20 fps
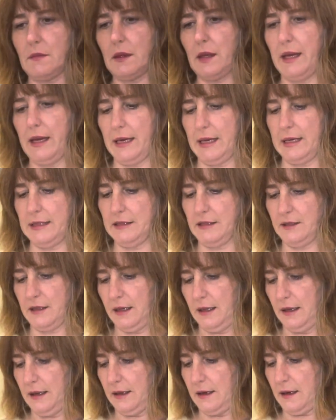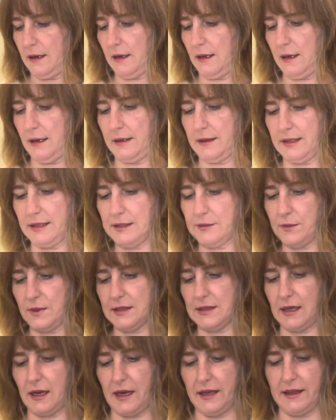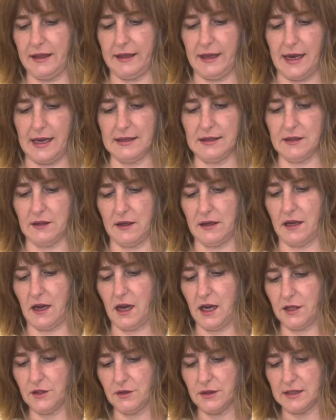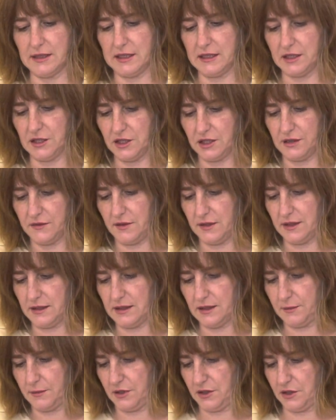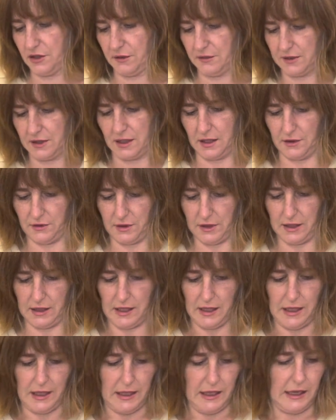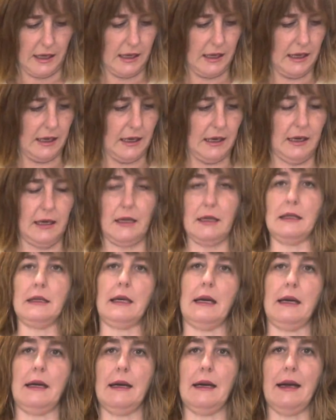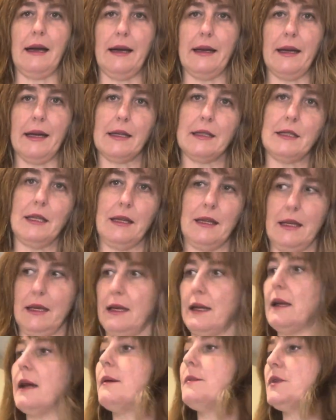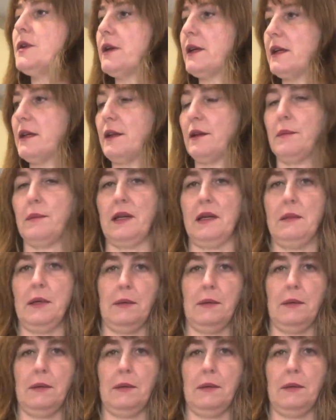And this was, I cast on 100 stitches for this. I'm pretty sure it was 100. And I actually think I'm doing another baby